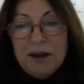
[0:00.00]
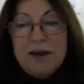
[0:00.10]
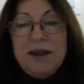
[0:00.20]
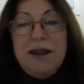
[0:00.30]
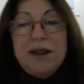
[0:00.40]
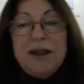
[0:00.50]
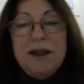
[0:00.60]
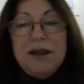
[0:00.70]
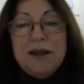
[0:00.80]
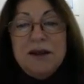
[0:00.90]
This
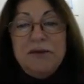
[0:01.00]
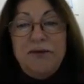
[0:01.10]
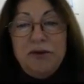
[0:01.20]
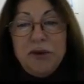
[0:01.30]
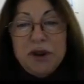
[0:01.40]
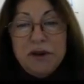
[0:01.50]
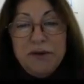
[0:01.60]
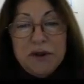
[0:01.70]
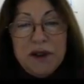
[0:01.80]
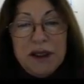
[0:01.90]
is a formula
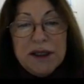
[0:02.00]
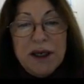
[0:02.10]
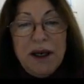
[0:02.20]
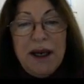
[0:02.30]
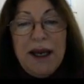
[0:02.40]
for this.